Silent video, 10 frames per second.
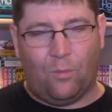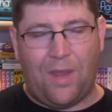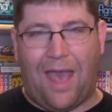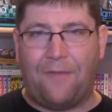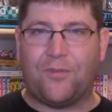
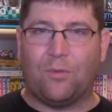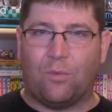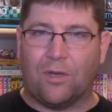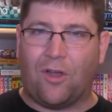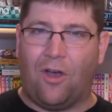we have to
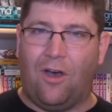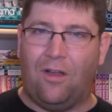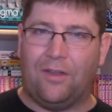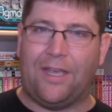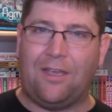
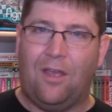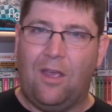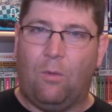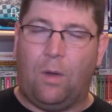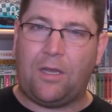recall, like,
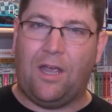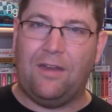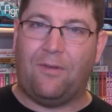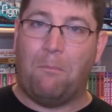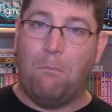what
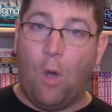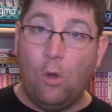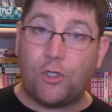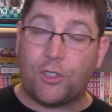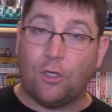kind of
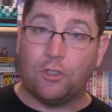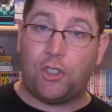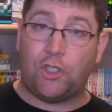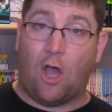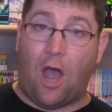emotional
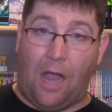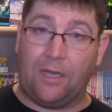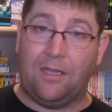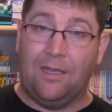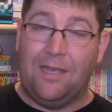
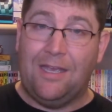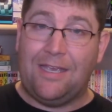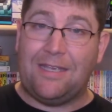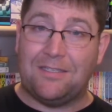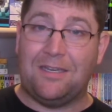shock
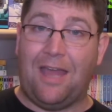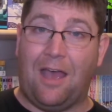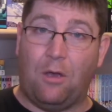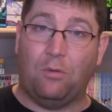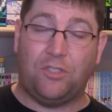he's
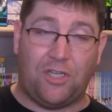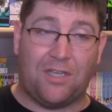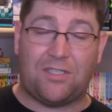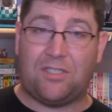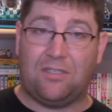now
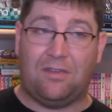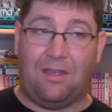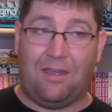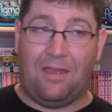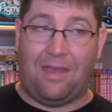just
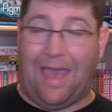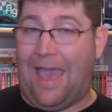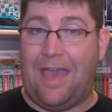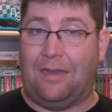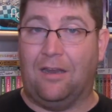
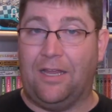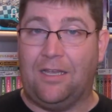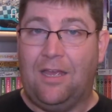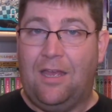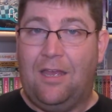had.
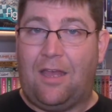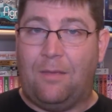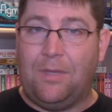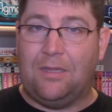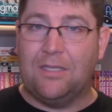Like,
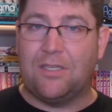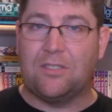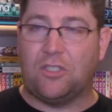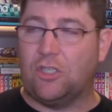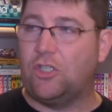I mean, this
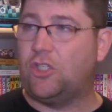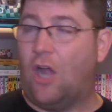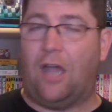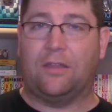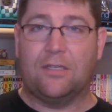isn't just
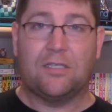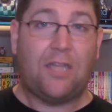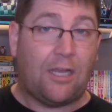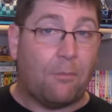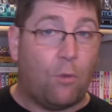shock, this
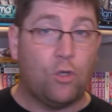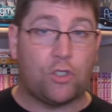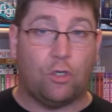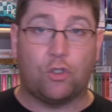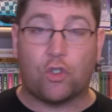is like
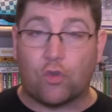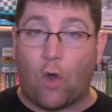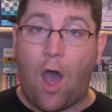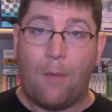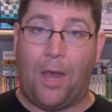emotional
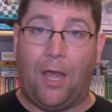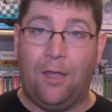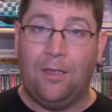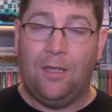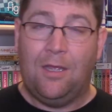trauma
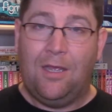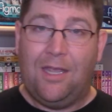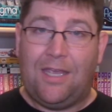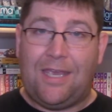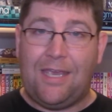
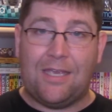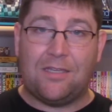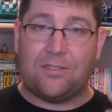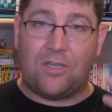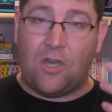he
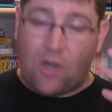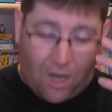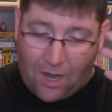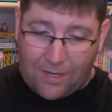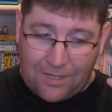is
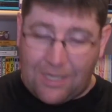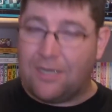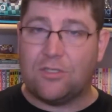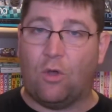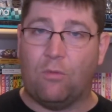not
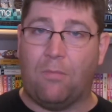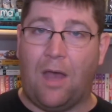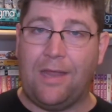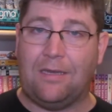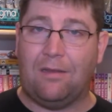in his own
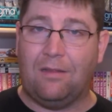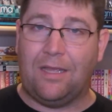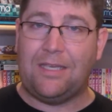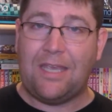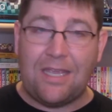mind.
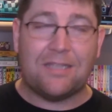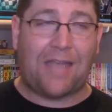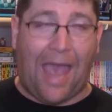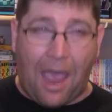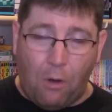Like he
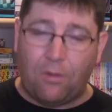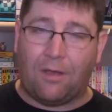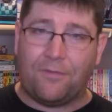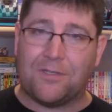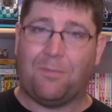is out
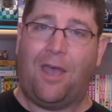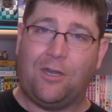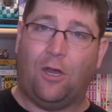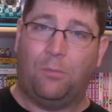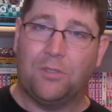of his
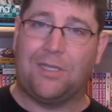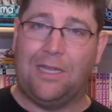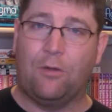mind almost